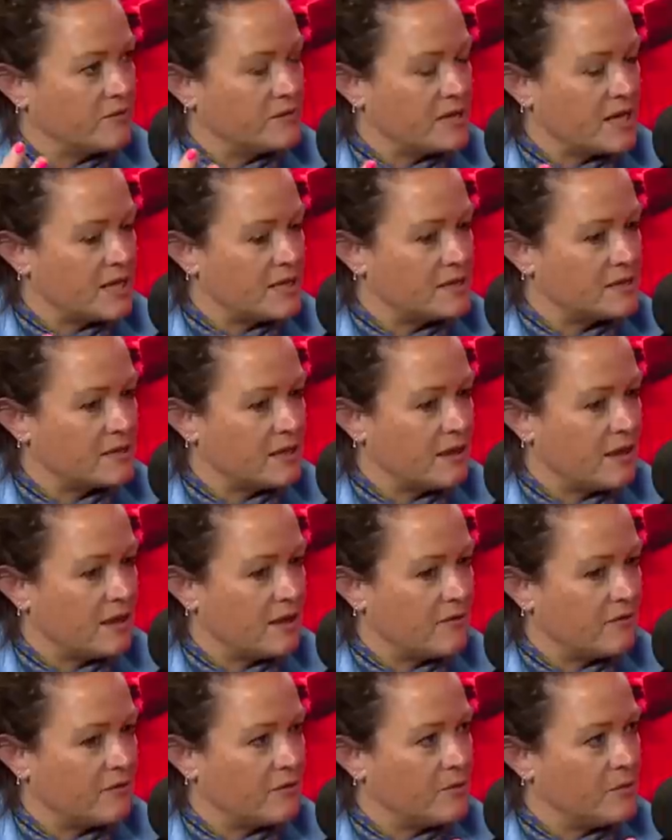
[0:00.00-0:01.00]
sense, I
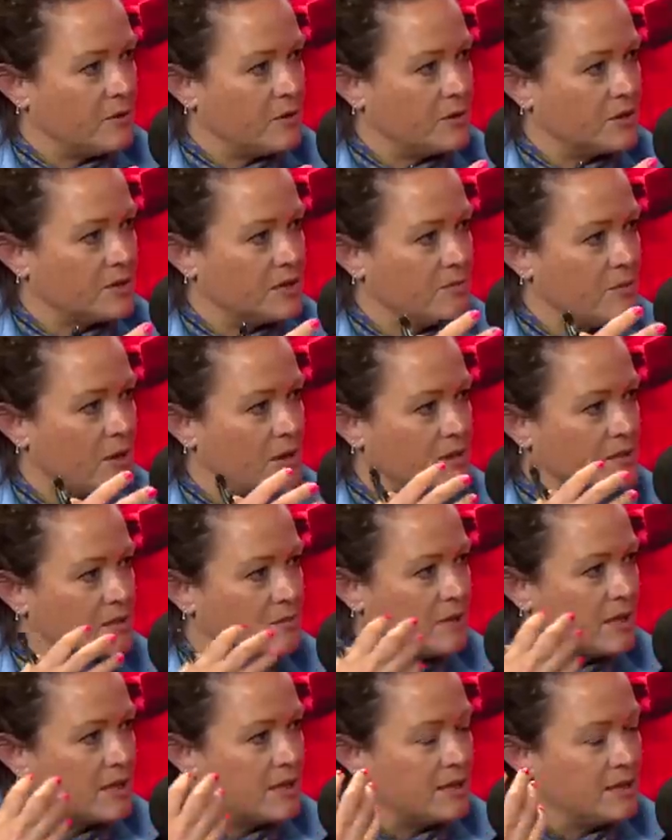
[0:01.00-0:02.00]
think, of community
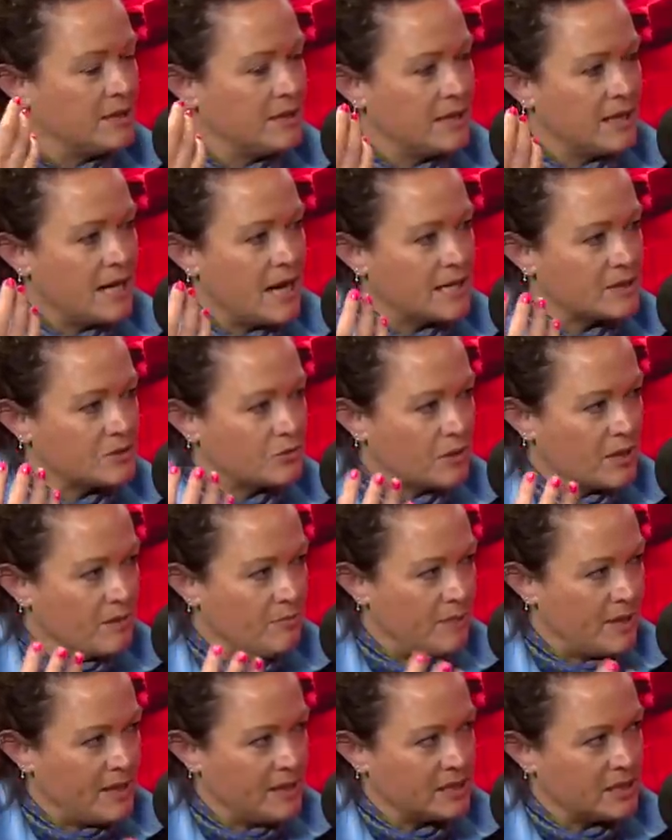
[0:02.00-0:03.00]
possibly has
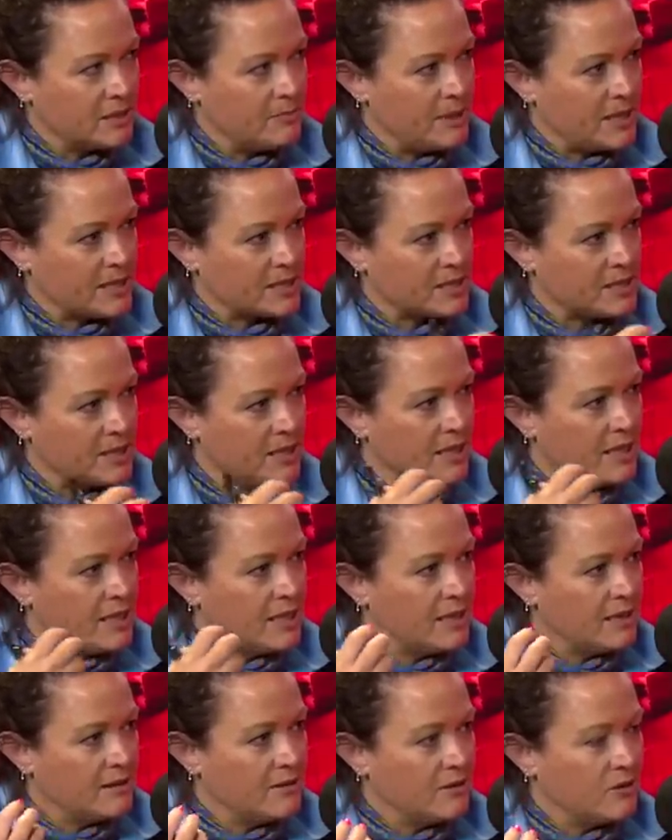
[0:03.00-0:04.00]
rebuilt a bit
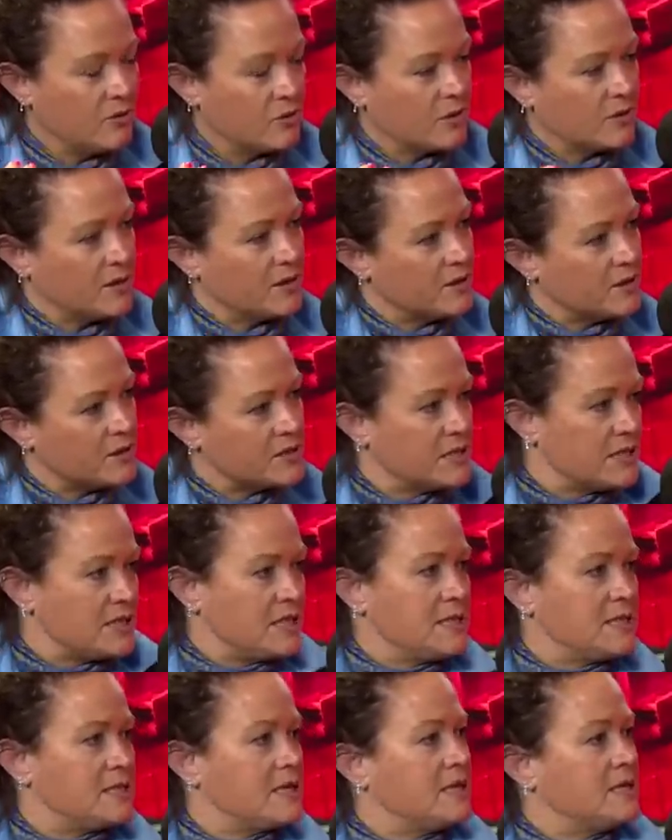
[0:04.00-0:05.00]
in the north inner
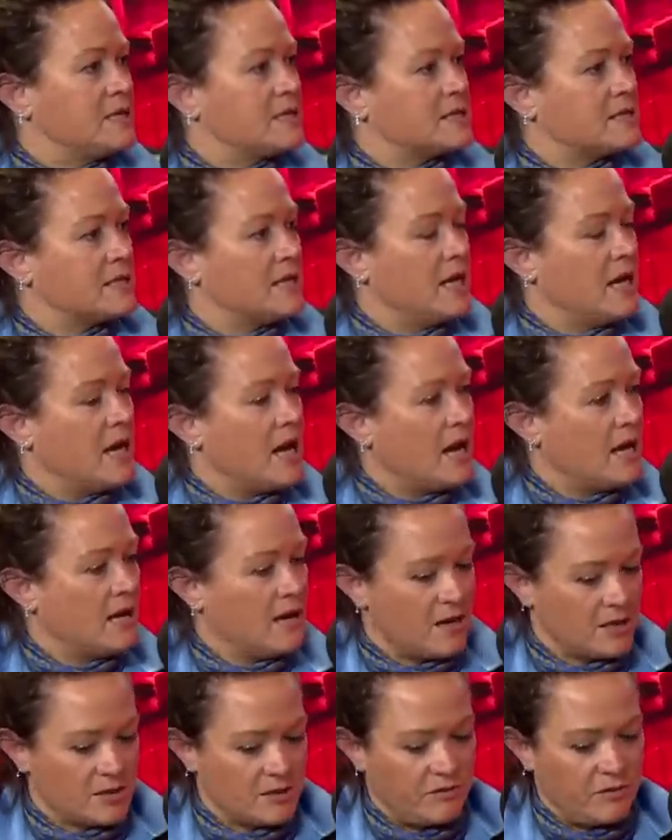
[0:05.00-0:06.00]
city since a
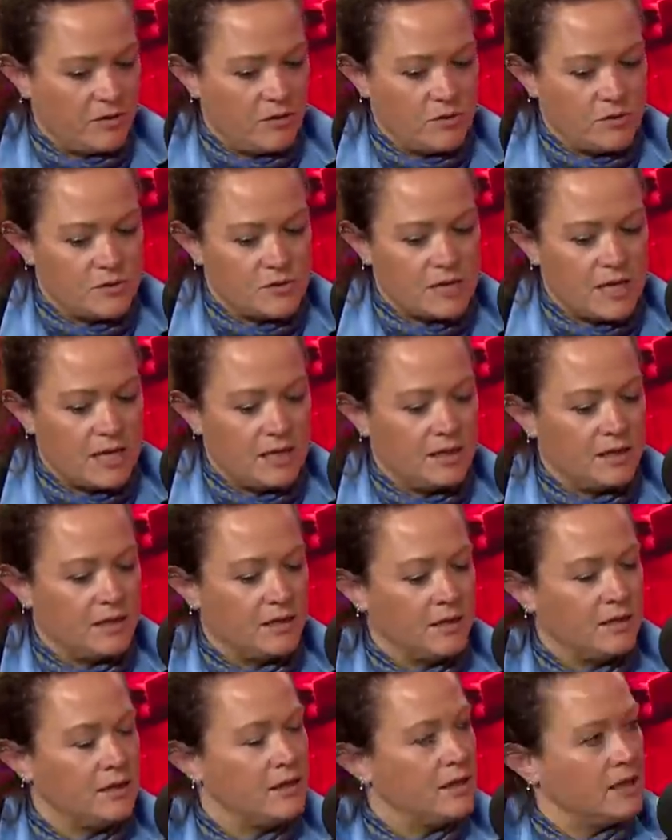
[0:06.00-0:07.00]
lot of those
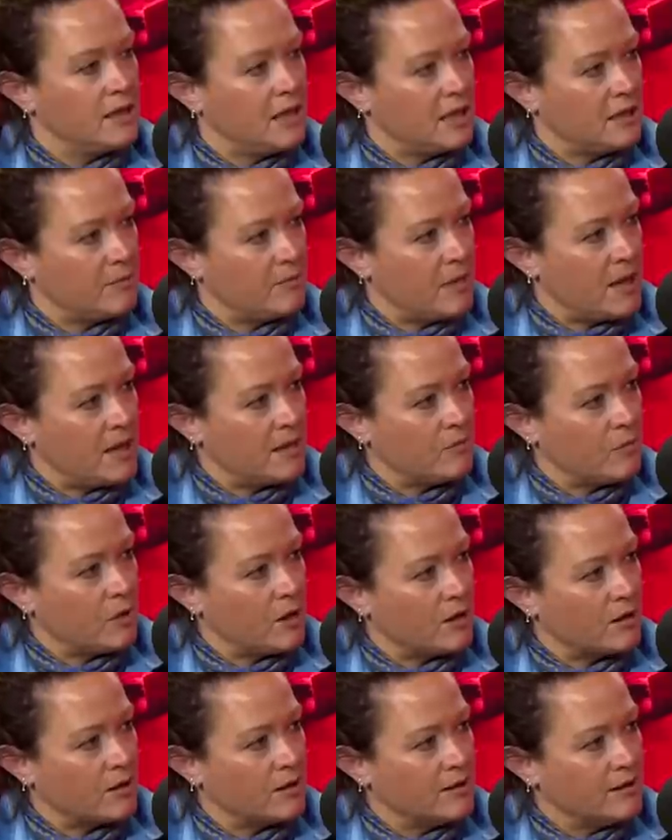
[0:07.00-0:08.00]
Kinahan hitmen
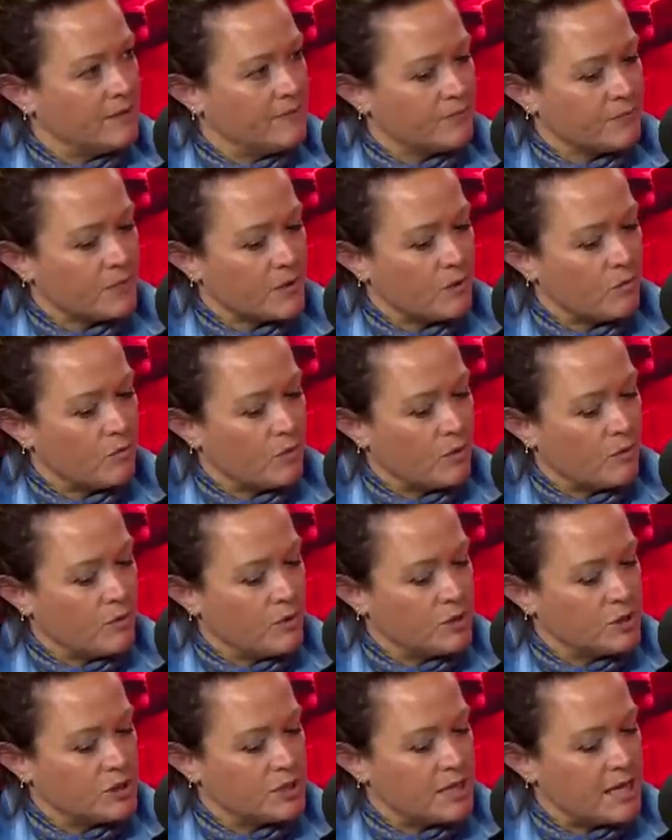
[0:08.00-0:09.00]
were
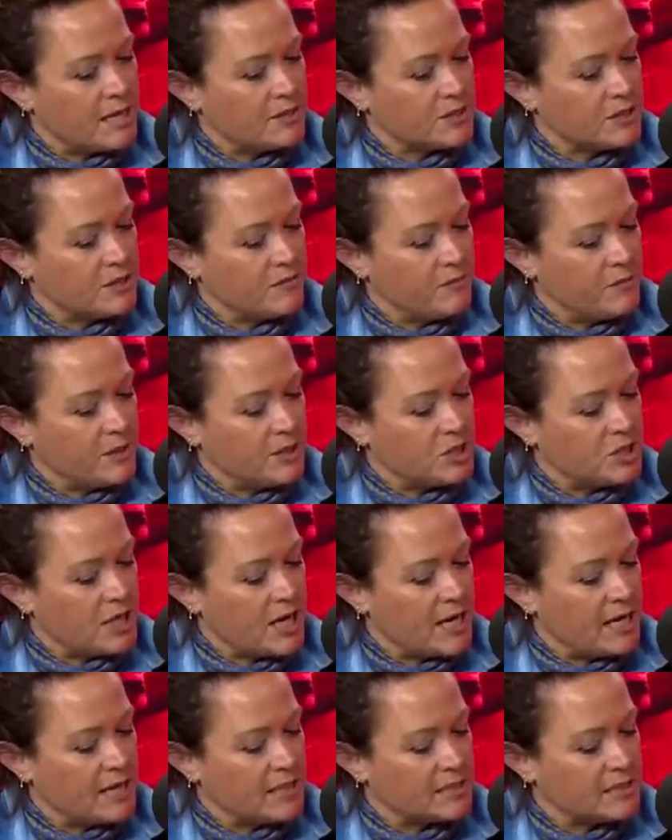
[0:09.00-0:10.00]
rooted out and have been
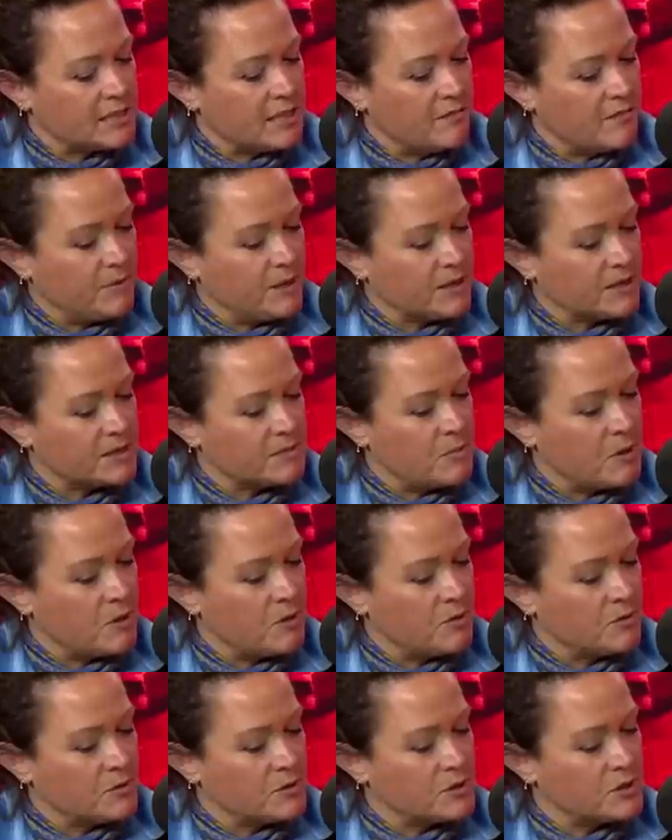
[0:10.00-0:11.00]
jailed. They've been
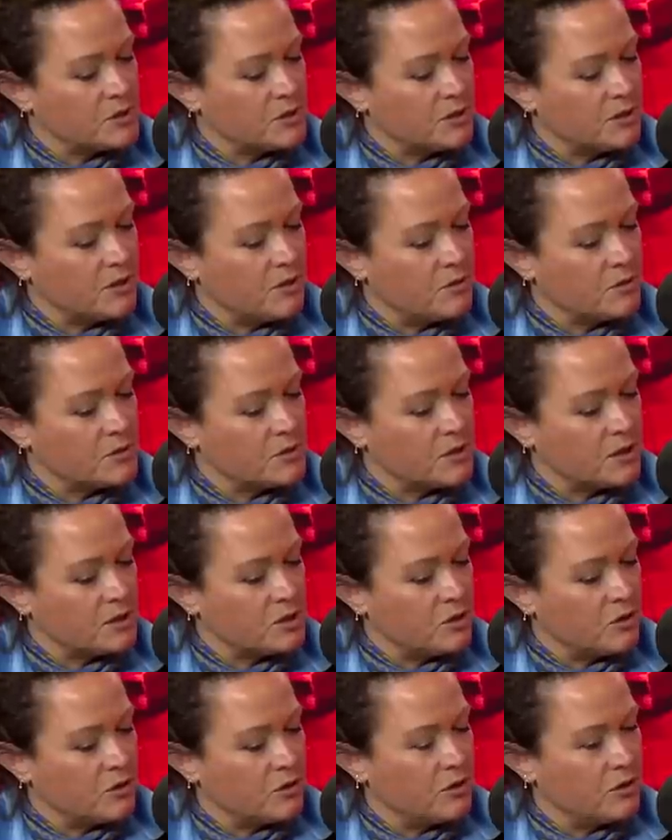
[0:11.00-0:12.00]
exposed, those that
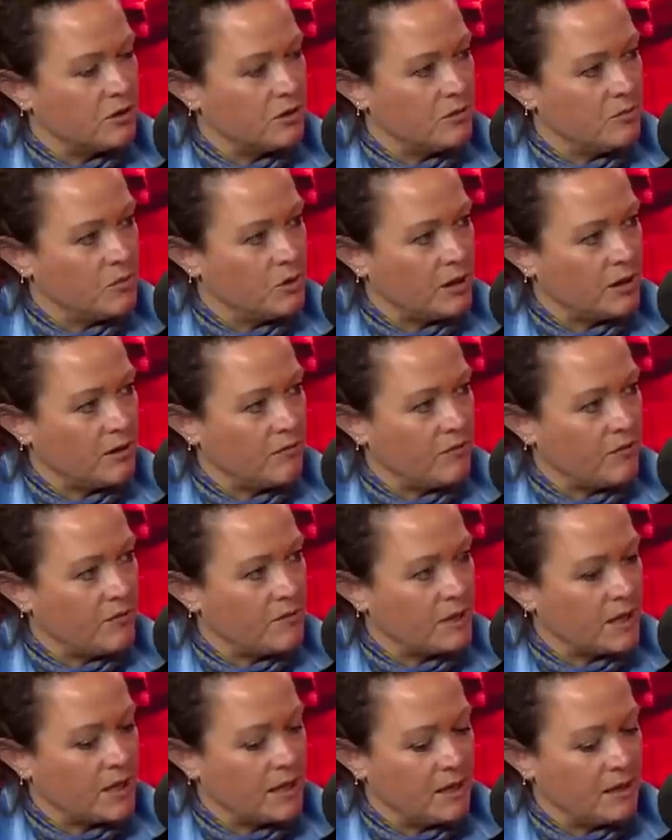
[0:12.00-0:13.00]
took the money
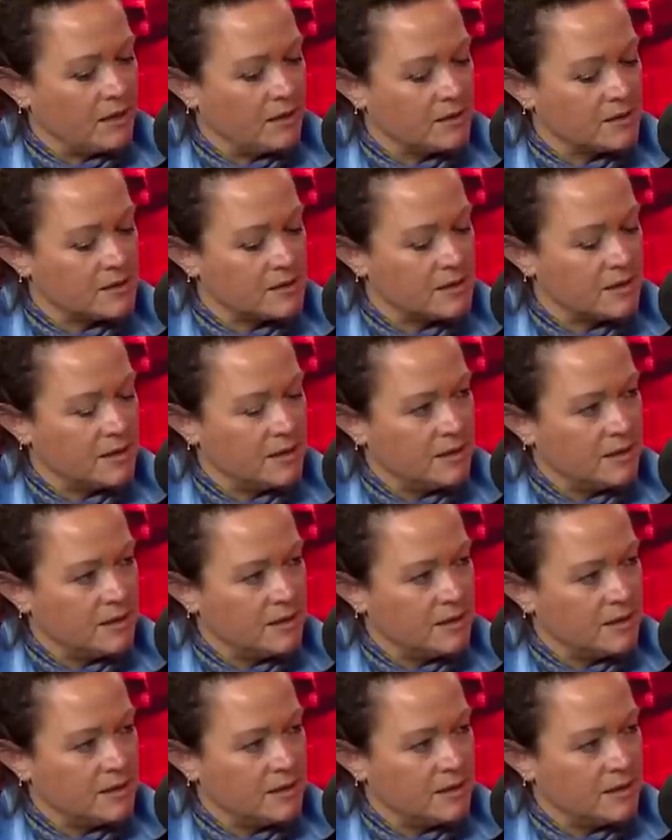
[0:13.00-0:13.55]
from the Kinahans.